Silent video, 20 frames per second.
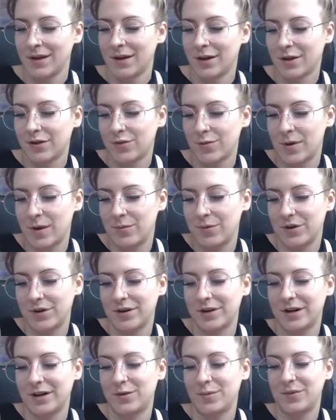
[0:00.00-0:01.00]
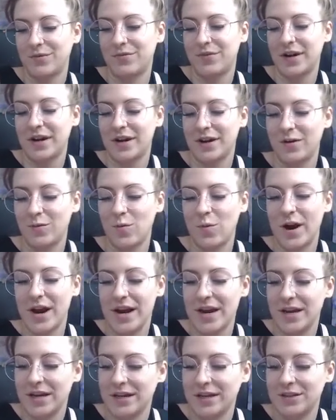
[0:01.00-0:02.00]
So remember, it'll be very way
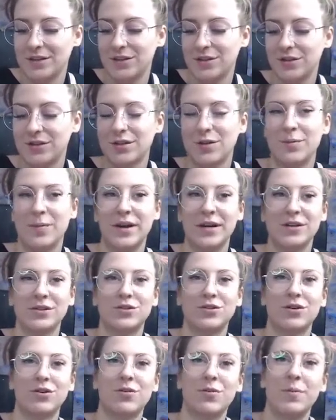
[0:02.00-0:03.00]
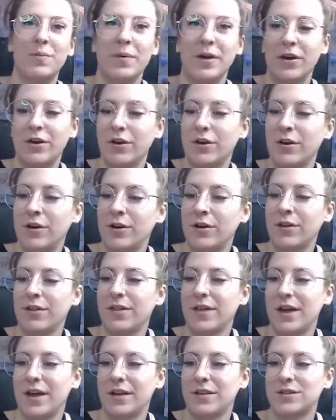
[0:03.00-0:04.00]
easier to make a circle bigger
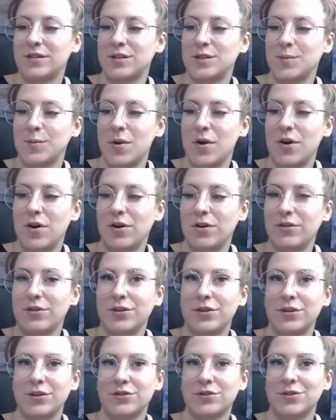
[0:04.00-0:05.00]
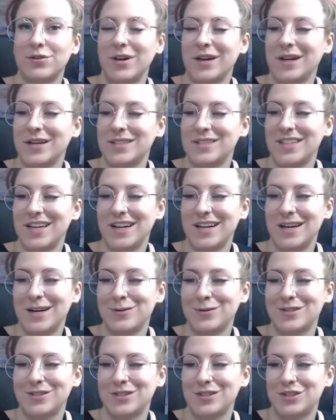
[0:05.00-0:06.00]
than smaller. So like I said, I
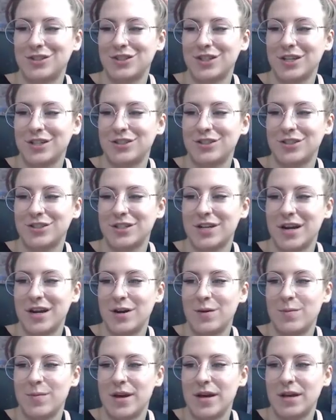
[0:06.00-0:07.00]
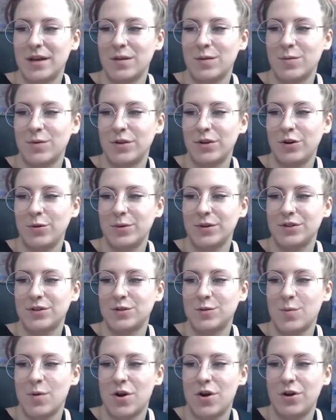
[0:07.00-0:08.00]
would suggest just kind of making them a little bit
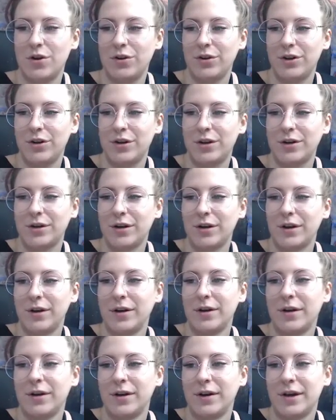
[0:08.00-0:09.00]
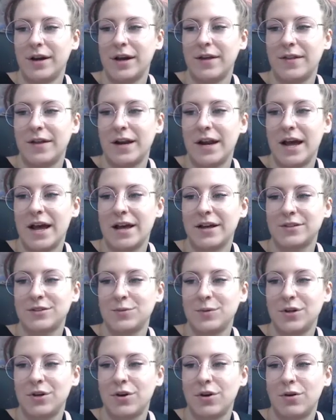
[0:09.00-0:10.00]
smaller. And then as
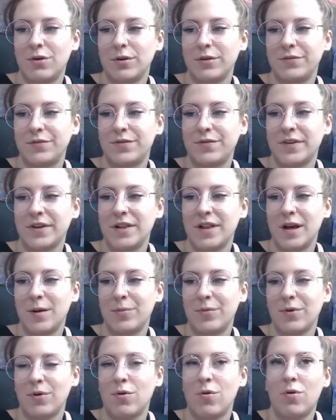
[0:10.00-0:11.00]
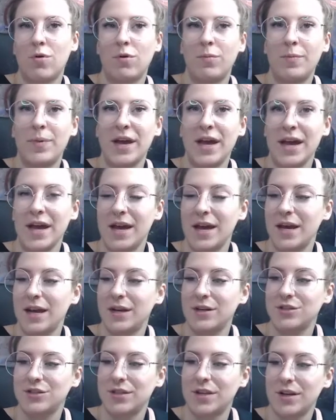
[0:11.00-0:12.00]
we go and fill up the whole
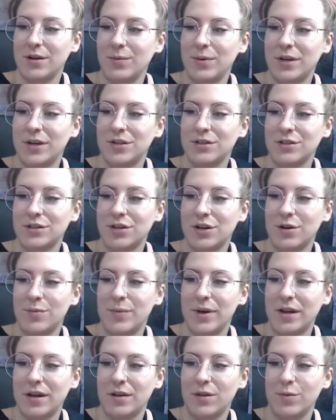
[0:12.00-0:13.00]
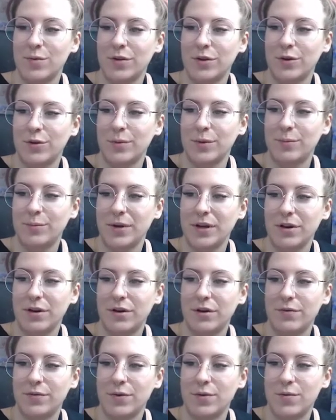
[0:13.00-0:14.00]
page, then we can start making them a little bit bigger
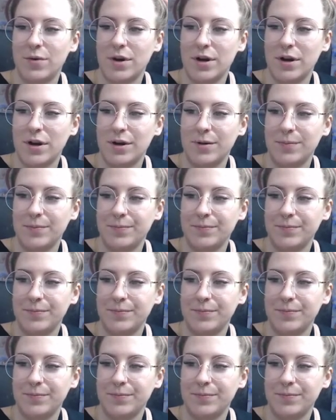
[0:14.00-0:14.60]
if you want.